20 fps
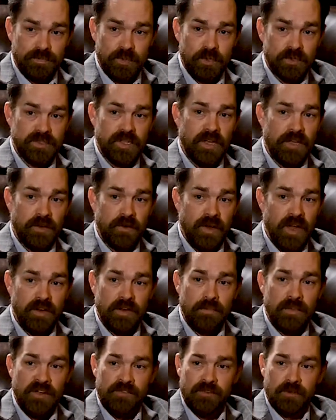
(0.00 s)
boots on the ground
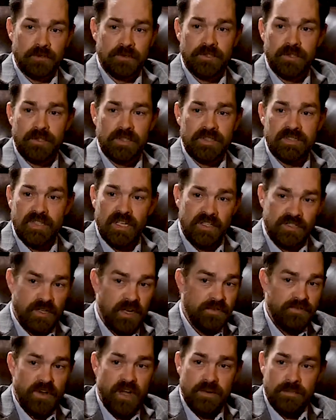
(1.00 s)
at my first duty station,
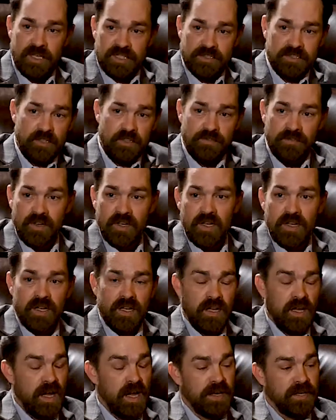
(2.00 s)
I find myself
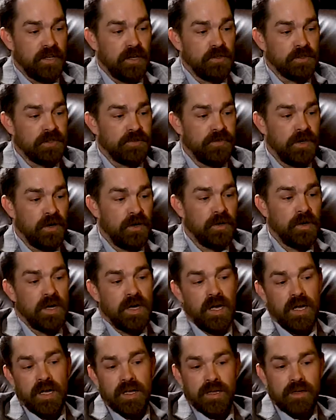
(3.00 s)
in Kosovo.
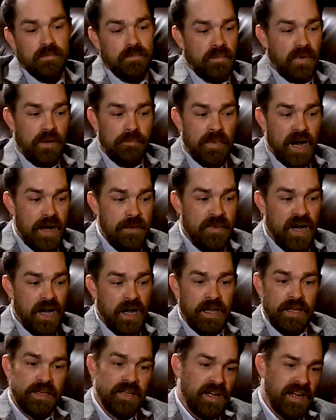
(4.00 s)
My
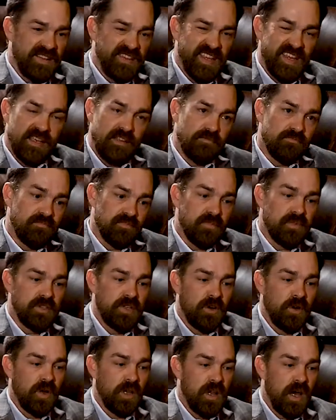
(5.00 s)
mind, and I think,
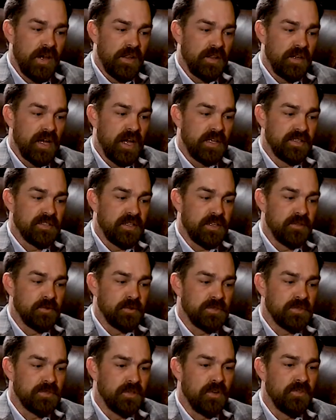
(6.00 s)
a lot of the guys that I
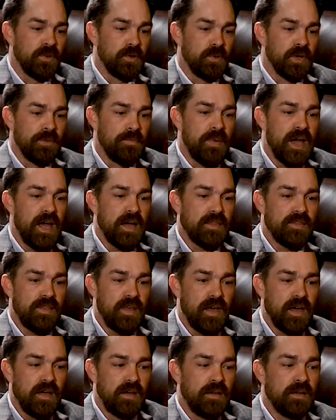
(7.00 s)
was serving with back
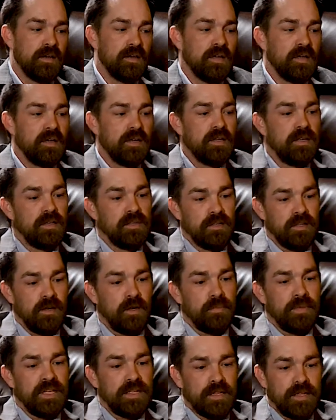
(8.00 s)
then,
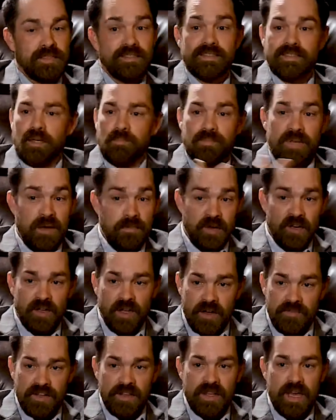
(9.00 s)
because September
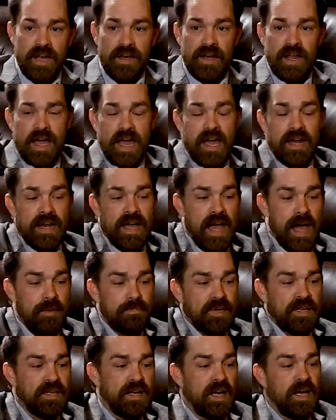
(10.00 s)
11th hadn't
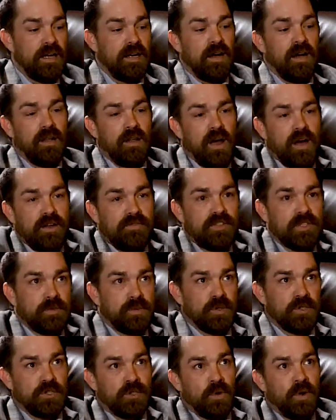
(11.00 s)
happened yet, a lot of us
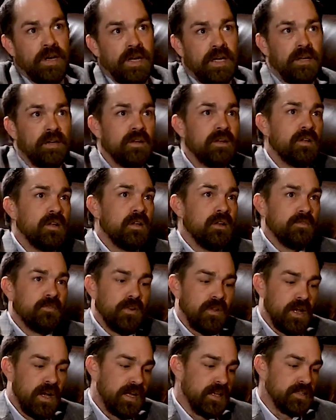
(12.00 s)
were joining
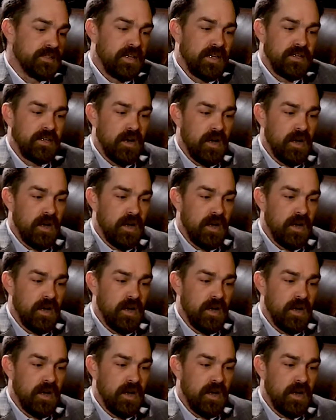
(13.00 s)
for, like I said,